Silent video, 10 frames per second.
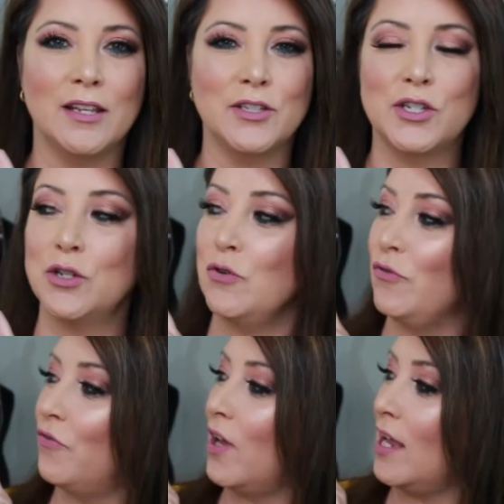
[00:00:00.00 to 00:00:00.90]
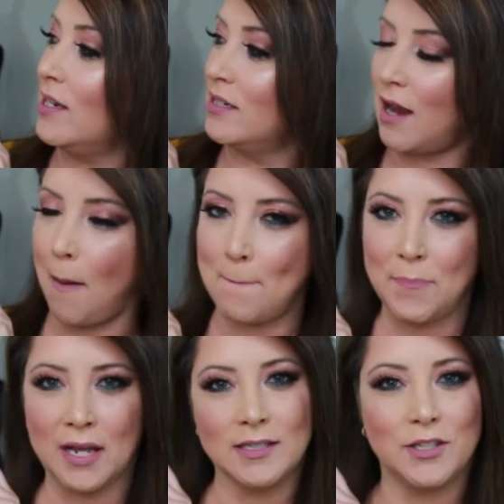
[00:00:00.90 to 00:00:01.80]
the Too Faced
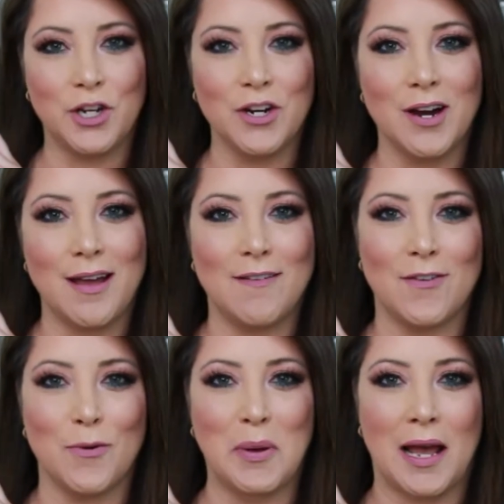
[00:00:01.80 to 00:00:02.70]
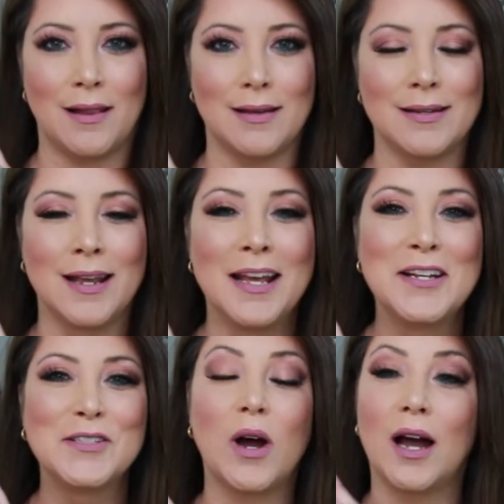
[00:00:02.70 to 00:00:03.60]
Best Year Ever palette.
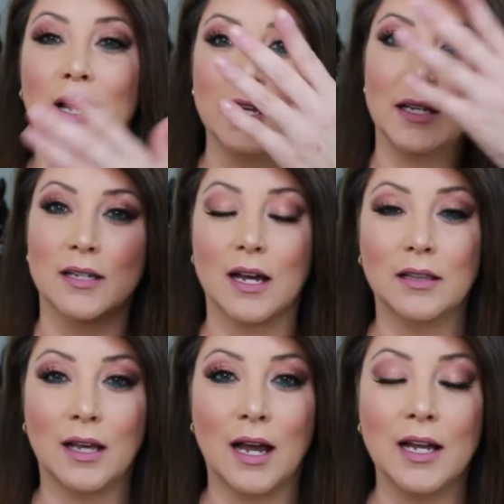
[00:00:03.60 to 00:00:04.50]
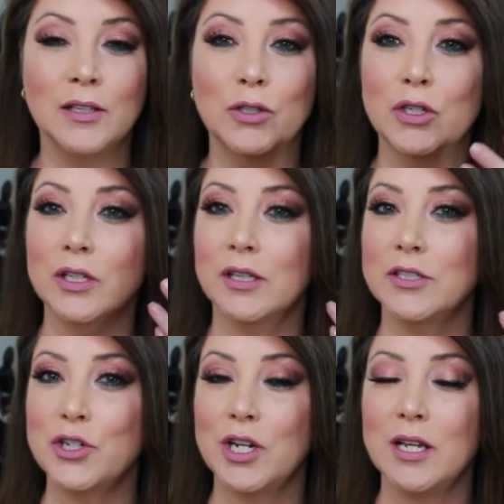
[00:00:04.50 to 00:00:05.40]
So I got the eye look,
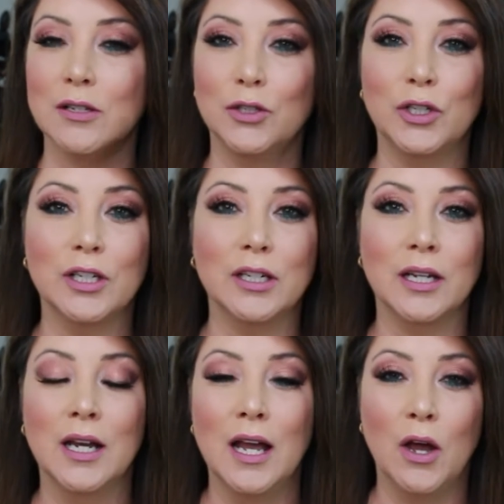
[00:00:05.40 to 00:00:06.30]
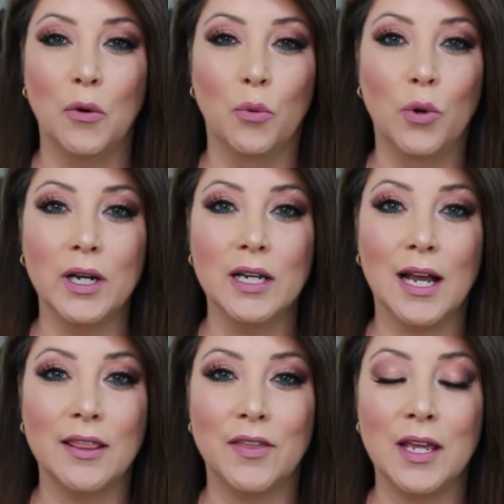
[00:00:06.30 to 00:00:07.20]
the cheek look. What did
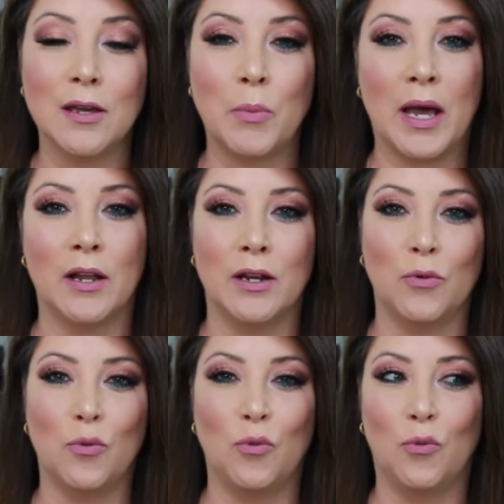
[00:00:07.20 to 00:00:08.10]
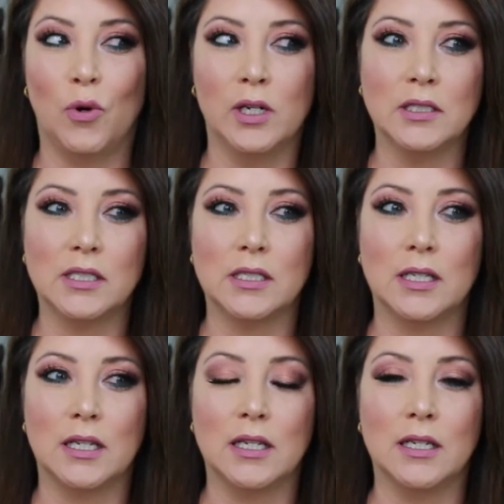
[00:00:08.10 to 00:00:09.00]
I think about it? What's
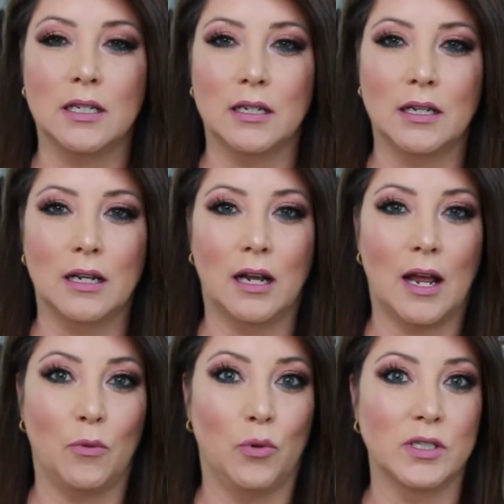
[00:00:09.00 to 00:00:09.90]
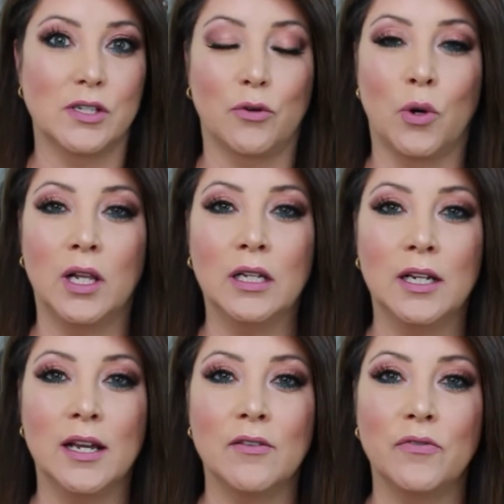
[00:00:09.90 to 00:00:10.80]
the what's the
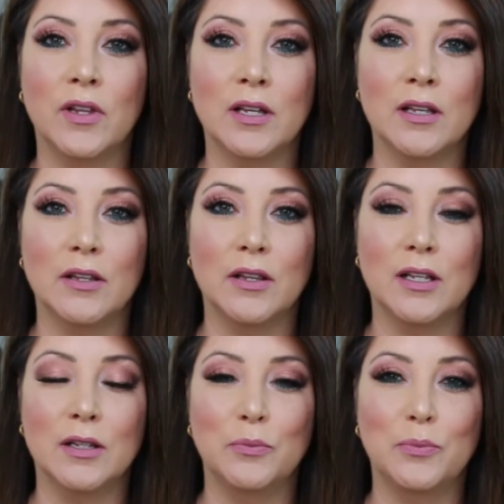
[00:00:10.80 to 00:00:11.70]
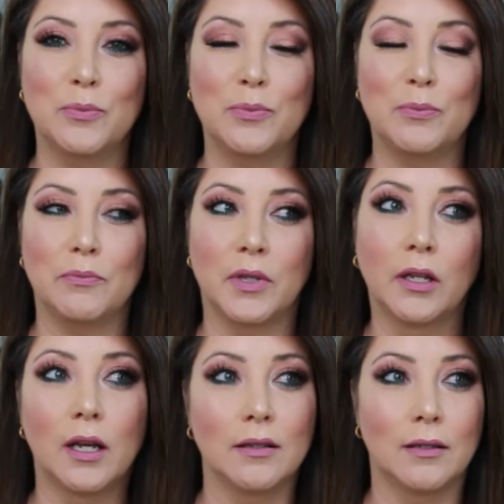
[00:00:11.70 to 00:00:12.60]
quality of the the the
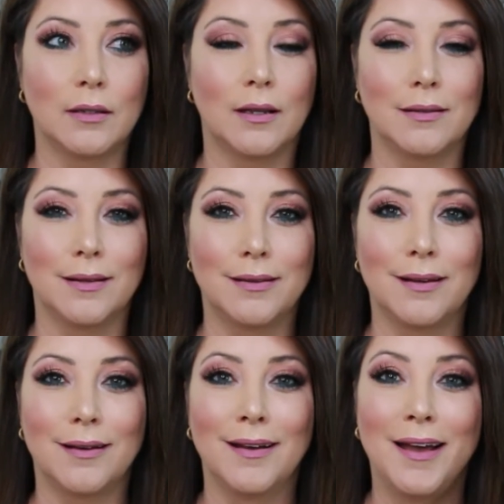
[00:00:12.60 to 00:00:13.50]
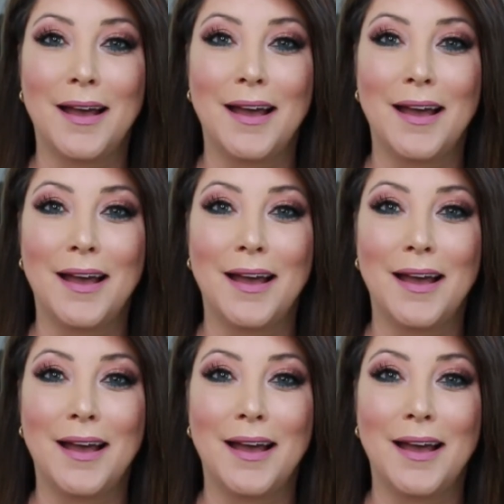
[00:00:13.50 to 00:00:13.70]
the the the, the